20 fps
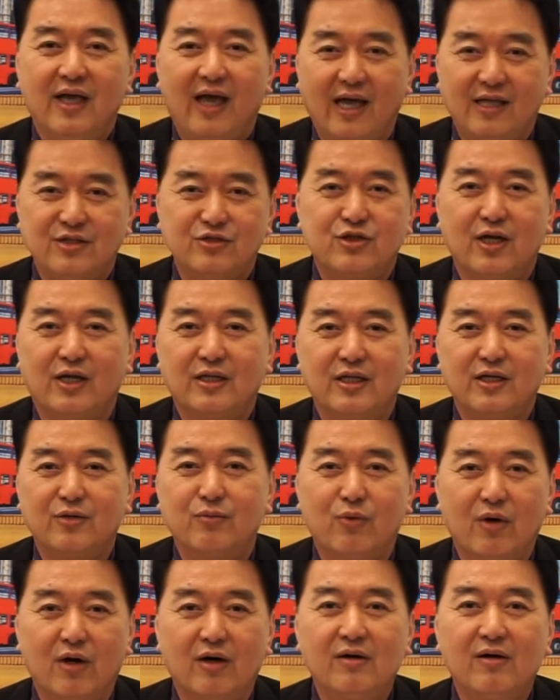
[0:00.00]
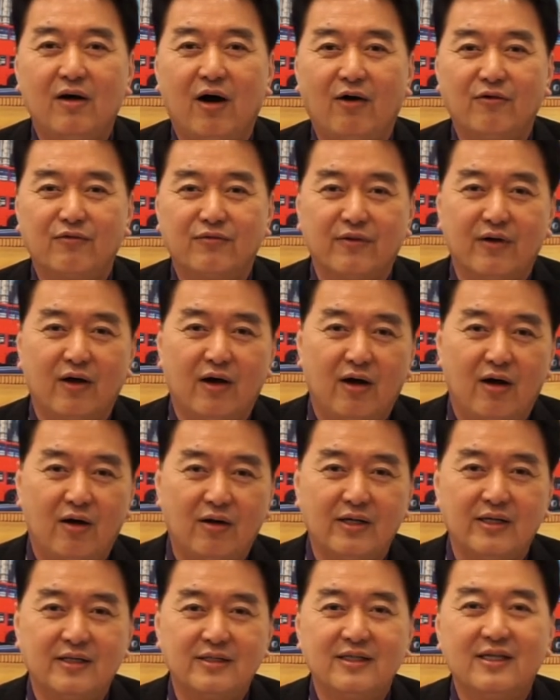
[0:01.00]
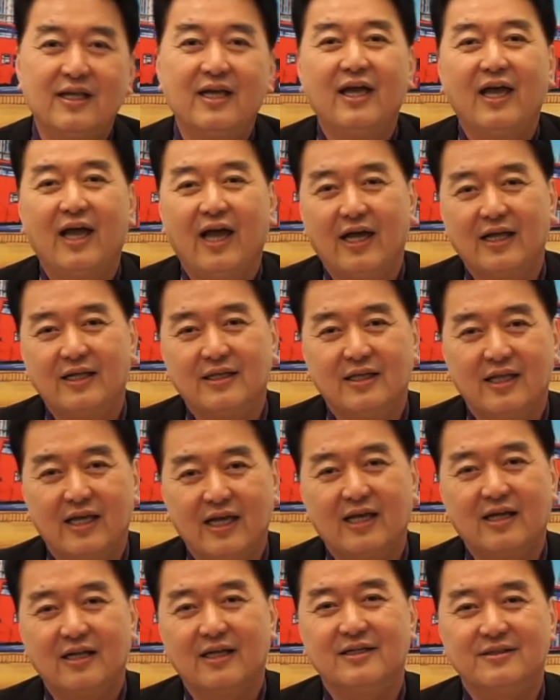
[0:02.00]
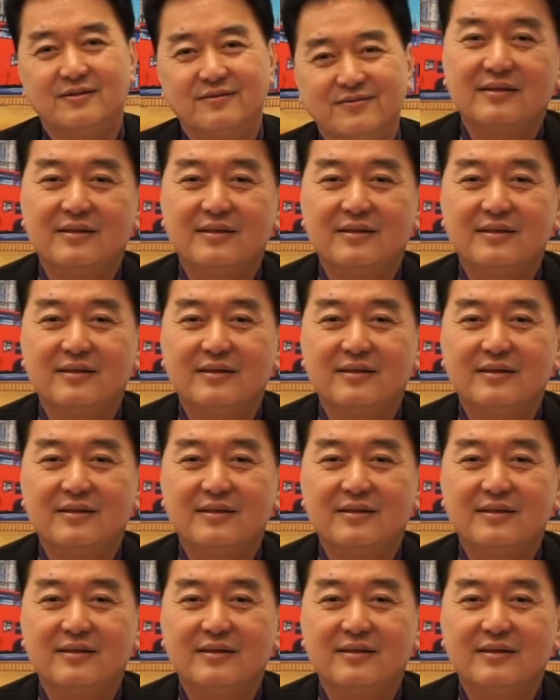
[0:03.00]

enchanting world of Holland and England.